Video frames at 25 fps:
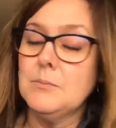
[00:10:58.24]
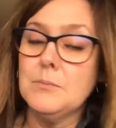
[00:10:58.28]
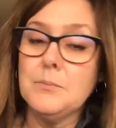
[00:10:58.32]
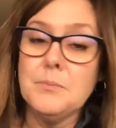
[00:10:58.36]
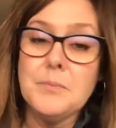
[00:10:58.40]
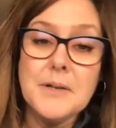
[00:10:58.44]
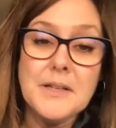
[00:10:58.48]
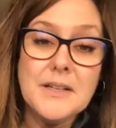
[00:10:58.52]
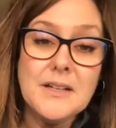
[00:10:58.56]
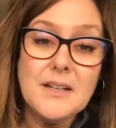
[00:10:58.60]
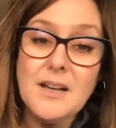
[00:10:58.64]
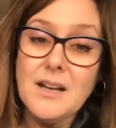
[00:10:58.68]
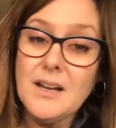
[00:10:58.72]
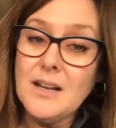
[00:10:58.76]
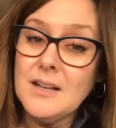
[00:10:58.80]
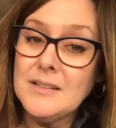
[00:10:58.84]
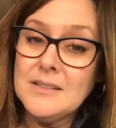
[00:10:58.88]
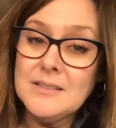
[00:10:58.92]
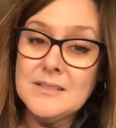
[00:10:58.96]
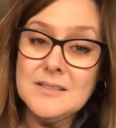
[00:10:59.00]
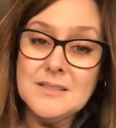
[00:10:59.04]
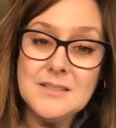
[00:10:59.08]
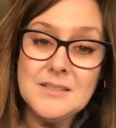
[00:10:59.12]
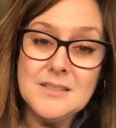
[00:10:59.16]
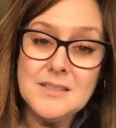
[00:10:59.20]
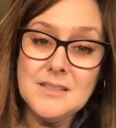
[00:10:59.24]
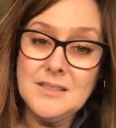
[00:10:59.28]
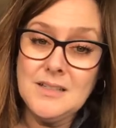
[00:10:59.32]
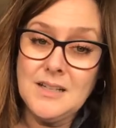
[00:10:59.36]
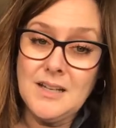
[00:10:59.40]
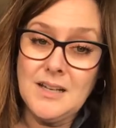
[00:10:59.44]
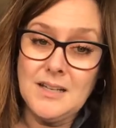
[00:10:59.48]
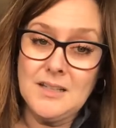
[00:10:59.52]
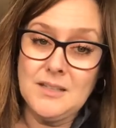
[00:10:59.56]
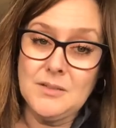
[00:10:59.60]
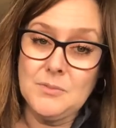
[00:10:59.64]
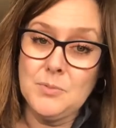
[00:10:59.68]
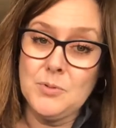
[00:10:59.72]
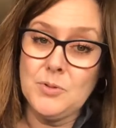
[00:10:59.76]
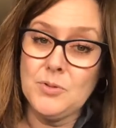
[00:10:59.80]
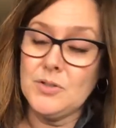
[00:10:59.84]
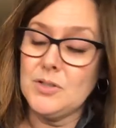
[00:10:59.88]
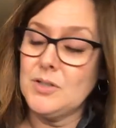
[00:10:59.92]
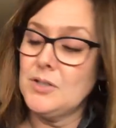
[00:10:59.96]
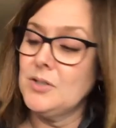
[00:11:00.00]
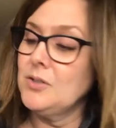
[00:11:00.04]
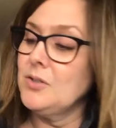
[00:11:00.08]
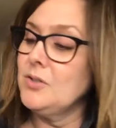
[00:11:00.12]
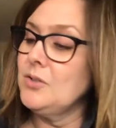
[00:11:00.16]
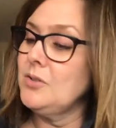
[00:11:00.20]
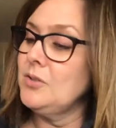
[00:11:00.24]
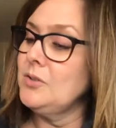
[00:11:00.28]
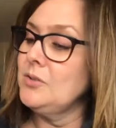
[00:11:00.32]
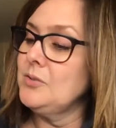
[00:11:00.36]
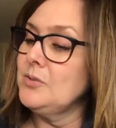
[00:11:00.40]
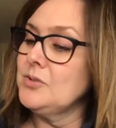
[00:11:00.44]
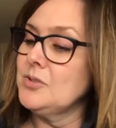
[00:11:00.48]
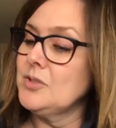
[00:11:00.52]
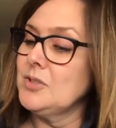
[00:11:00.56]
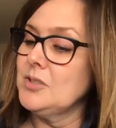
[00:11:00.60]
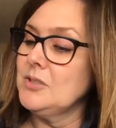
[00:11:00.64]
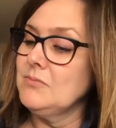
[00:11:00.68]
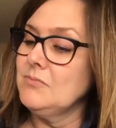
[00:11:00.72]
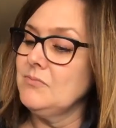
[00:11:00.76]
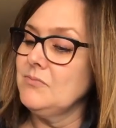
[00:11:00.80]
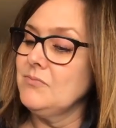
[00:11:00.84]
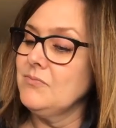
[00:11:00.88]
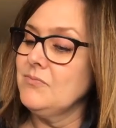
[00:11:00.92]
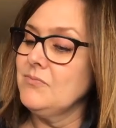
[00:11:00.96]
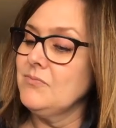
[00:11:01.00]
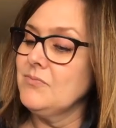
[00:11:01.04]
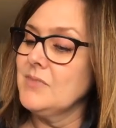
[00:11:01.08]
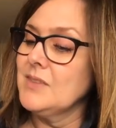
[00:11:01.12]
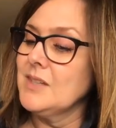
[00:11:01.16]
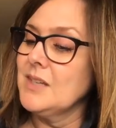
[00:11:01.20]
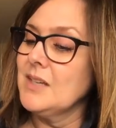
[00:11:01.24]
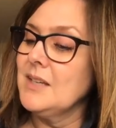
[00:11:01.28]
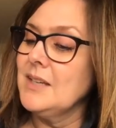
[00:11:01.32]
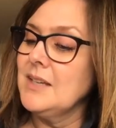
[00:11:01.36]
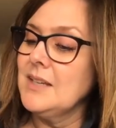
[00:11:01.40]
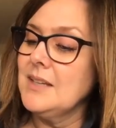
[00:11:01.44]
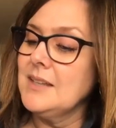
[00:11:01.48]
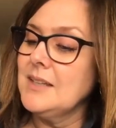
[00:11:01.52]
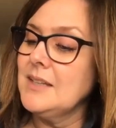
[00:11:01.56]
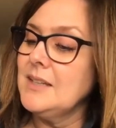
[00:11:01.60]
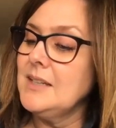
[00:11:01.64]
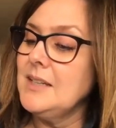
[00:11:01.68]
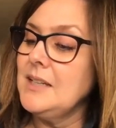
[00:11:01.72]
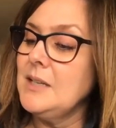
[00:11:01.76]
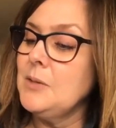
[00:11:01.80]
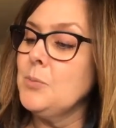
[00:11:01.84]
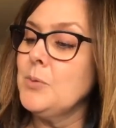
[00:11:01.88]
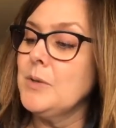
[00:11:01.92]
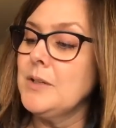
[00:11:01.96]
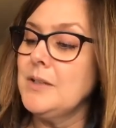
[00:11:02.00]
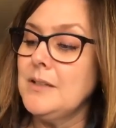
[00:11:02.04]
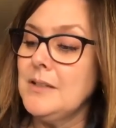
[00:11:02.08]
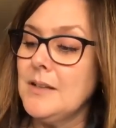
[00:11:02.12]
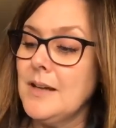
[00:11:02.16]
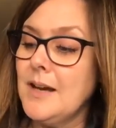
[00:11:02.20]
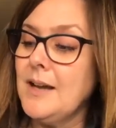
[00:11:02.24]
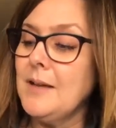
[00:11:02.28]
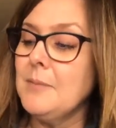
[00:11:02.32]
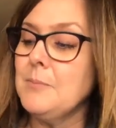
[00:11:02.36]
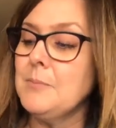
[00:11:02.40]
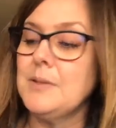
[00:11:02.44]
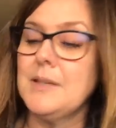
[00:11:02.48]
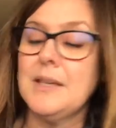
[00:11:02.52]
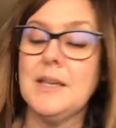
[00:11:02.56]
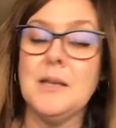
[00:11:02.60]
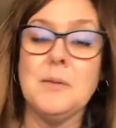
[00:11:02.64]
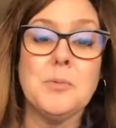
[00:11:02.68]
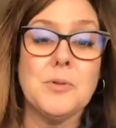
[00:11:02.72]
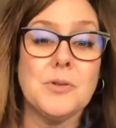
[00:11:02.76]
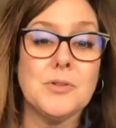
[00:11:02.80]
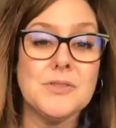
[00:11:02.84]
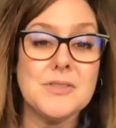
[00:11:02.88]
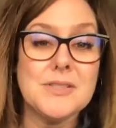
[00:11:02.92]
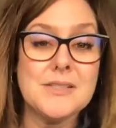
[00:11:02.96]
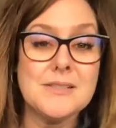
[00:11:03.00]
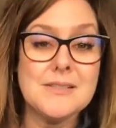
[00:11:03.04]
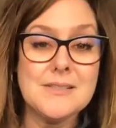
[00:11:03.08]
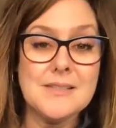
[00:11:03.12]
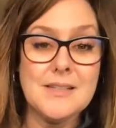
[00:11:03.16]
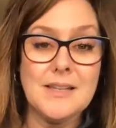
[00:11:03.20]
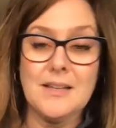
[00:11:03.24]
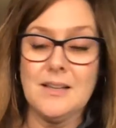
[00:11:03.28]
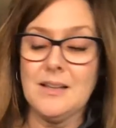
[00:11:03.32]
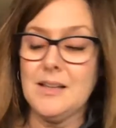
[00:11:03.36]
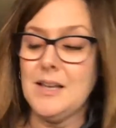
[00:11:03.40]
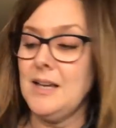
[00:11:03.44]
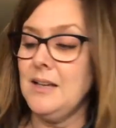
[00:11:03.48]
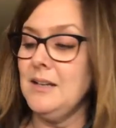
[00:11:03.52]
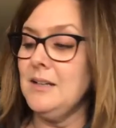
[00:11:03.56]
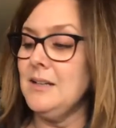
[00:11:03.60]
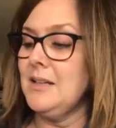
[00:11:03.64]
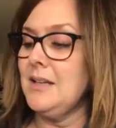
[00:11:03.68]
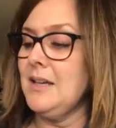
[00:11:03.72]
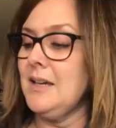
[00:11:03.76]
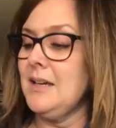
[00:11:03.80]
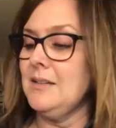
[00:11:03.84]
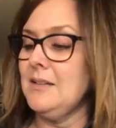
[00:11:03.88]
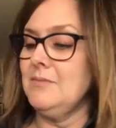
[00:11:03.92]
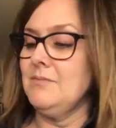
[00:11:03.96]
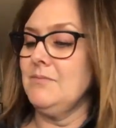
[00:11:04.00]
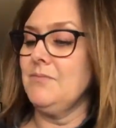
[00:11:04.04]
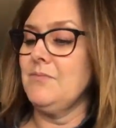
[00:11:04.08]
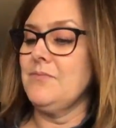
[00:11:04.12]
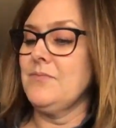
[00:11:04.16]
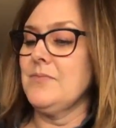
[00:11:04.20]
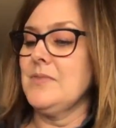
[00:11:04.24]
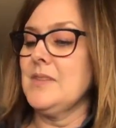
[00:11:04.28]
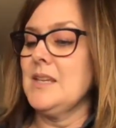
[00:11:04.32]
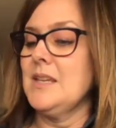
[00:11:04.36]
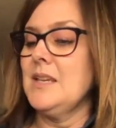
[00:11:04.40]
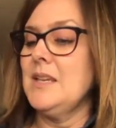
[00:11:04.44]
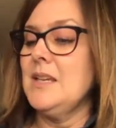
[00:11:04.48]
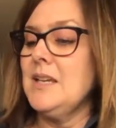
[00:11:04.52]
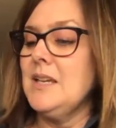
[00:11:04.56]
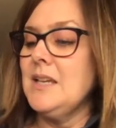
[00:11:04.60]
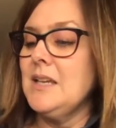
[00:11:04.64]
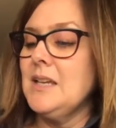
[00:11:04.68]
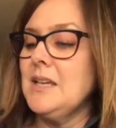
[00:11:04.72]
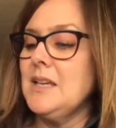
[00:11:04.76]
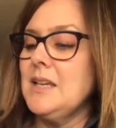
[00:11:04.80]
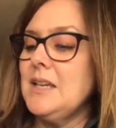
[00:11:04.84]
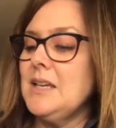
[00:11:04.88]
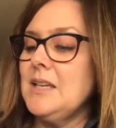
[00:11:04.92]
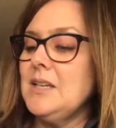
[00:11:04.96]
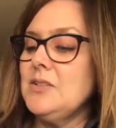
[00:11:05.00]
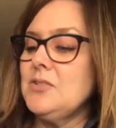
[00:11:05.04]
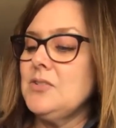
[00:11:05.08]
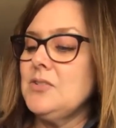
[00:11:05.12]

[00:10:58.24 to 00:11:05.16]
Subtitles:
but undeniable conclusion that he would not be able to sail out again. His